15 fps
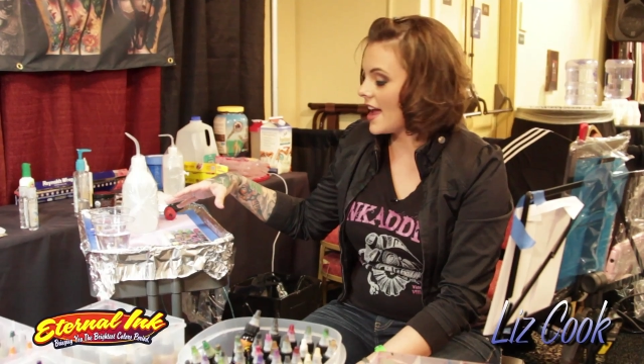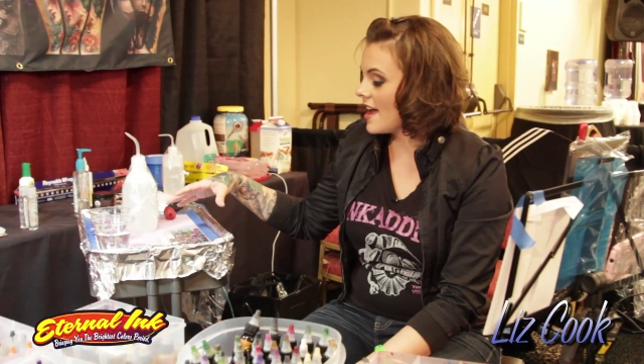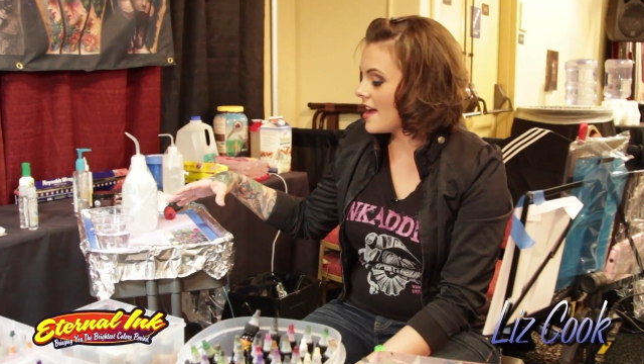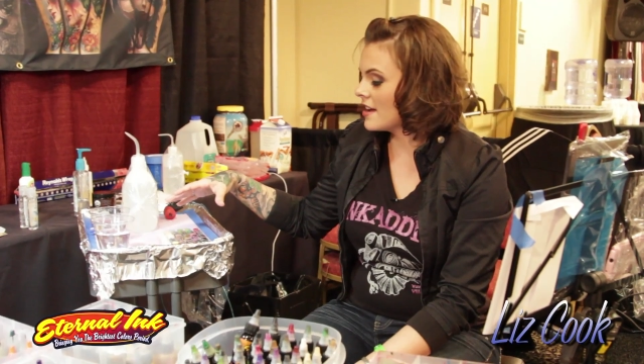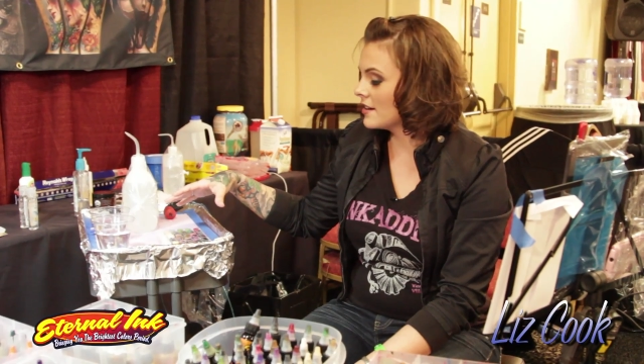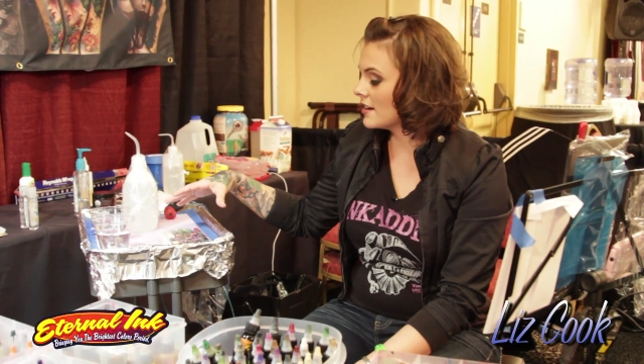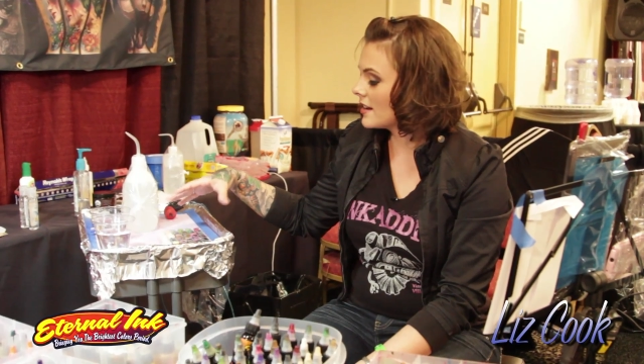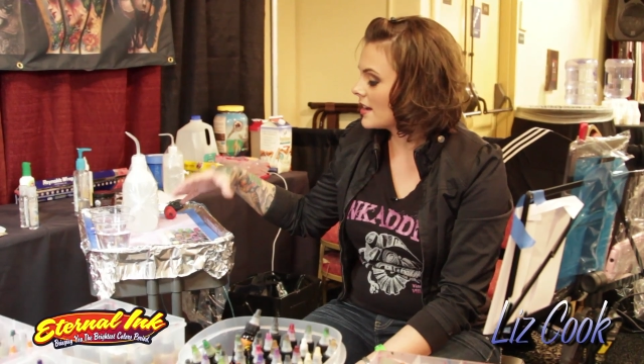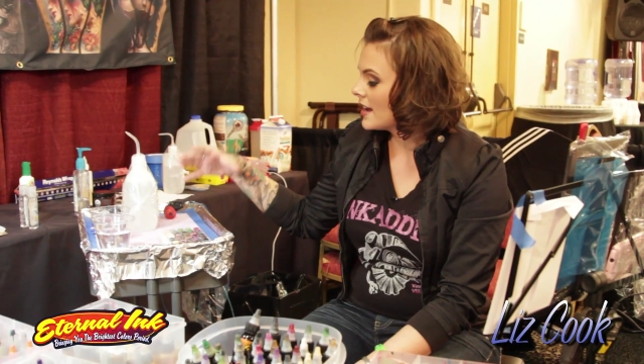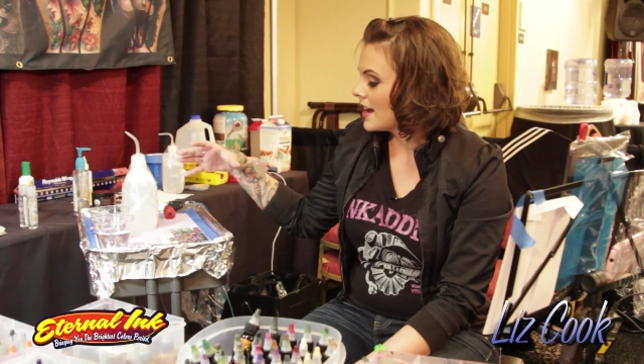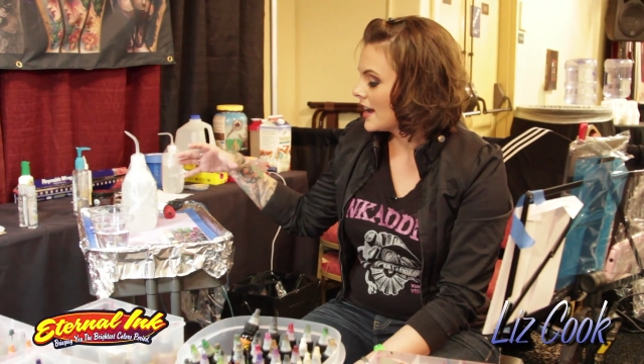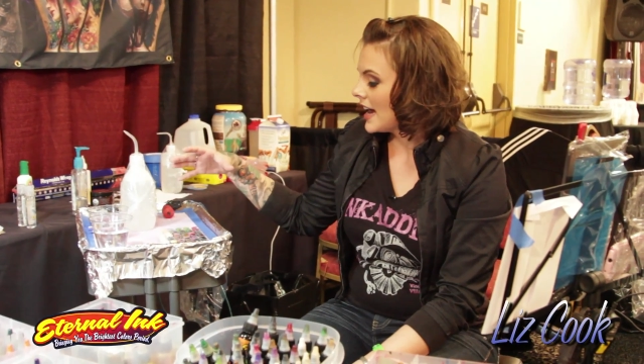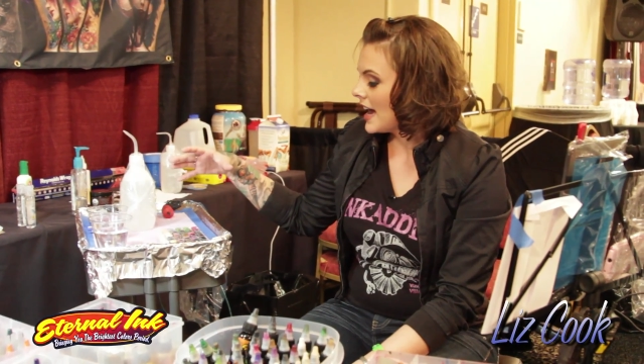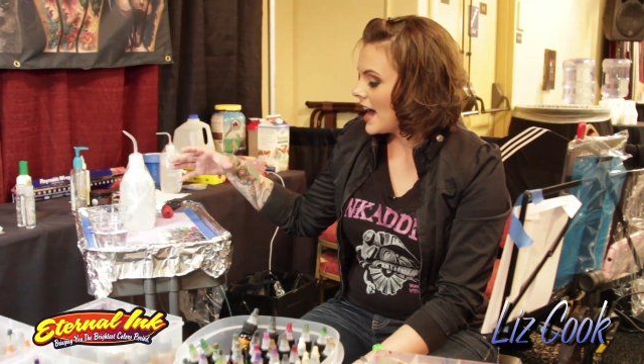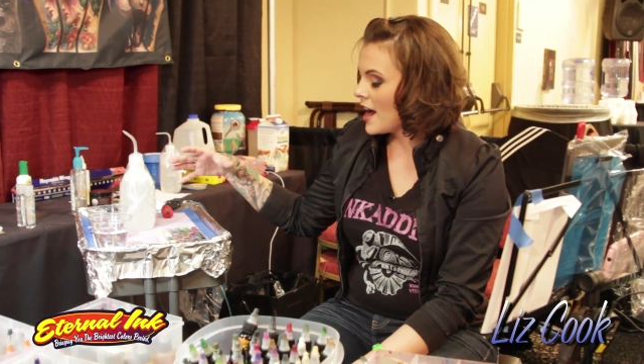and
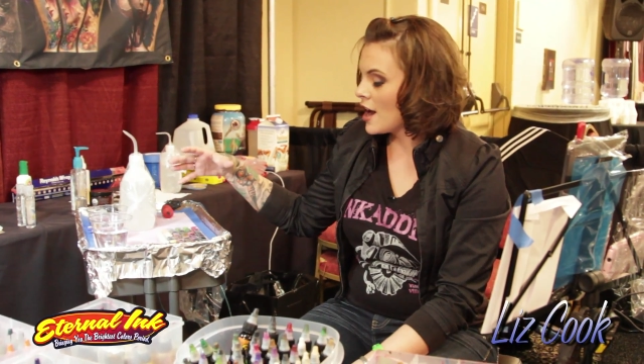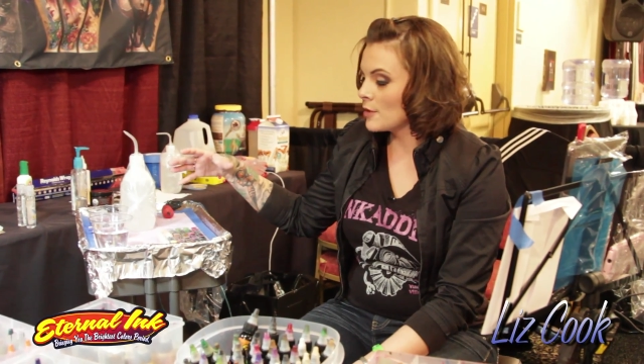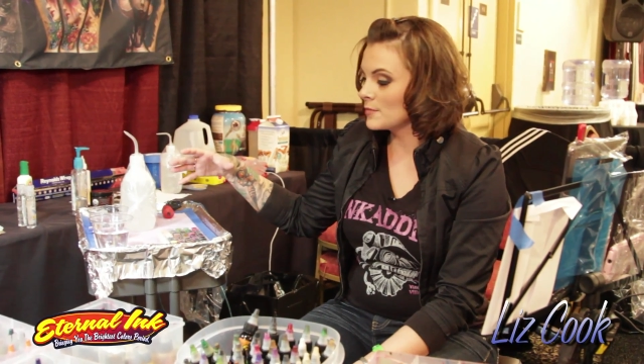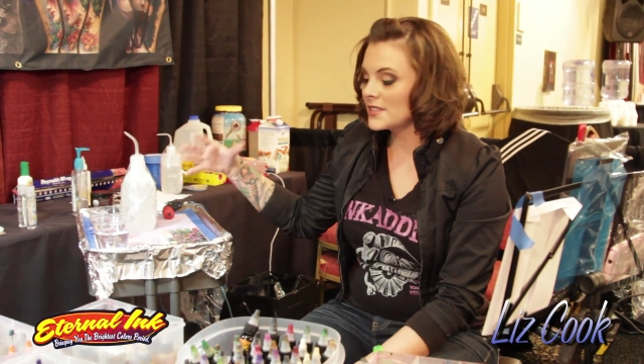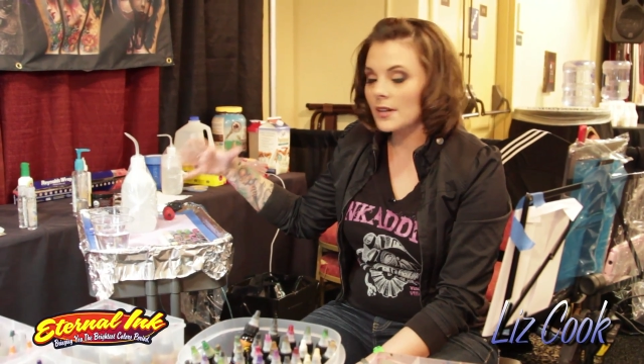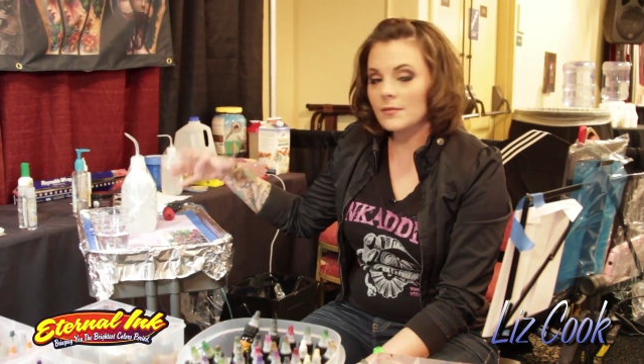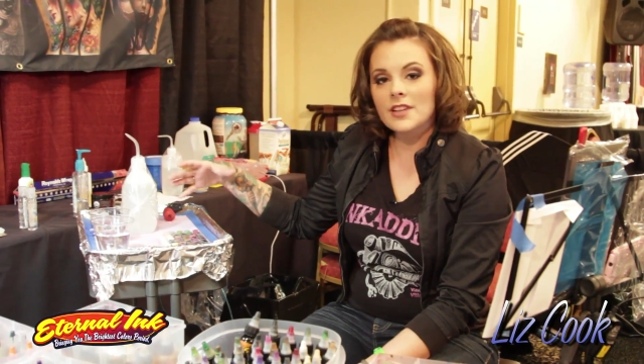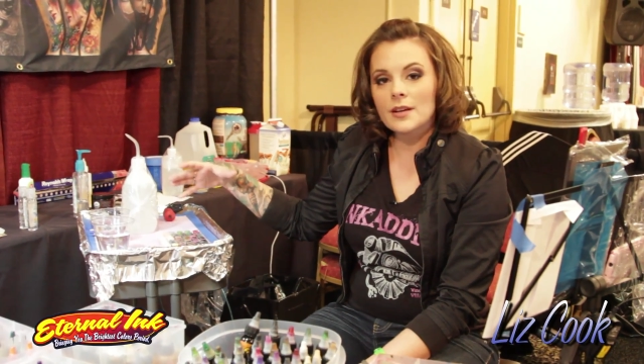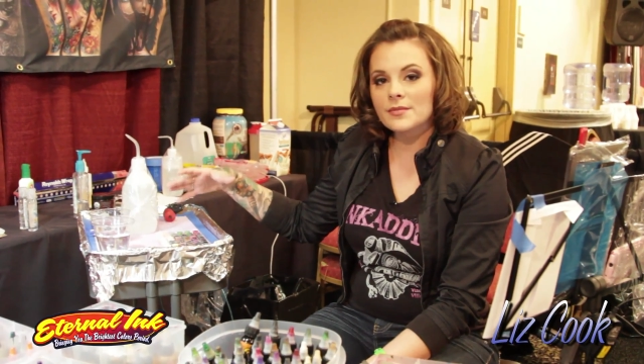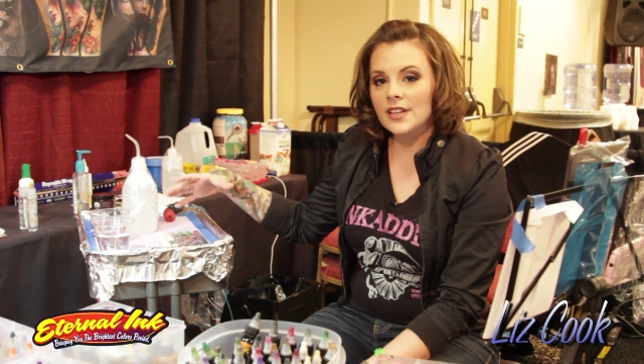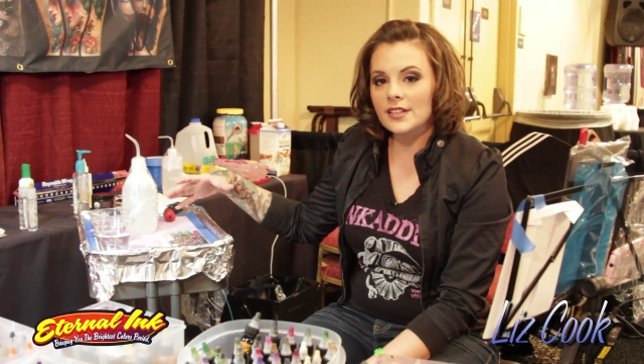sometimes